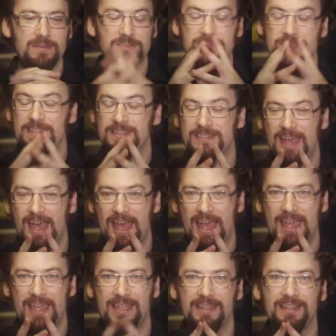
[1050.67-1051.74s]

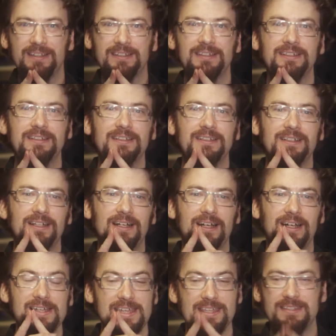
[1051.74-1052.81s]
CSI,
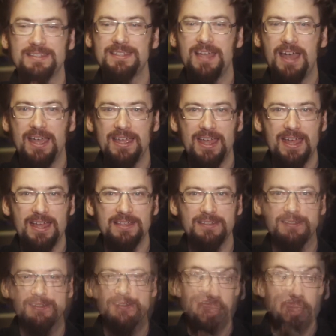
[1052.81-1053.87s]

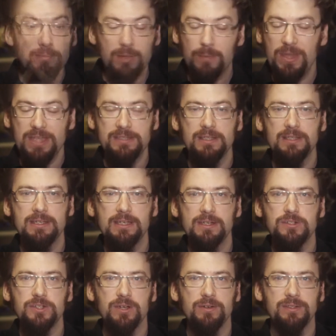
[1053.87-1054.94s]
NCIS. But basically any
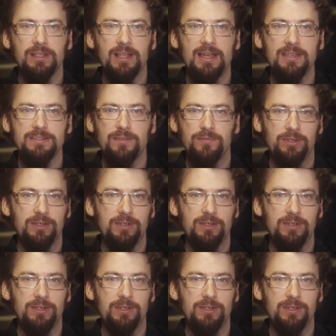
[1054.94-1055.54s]
show in the last 7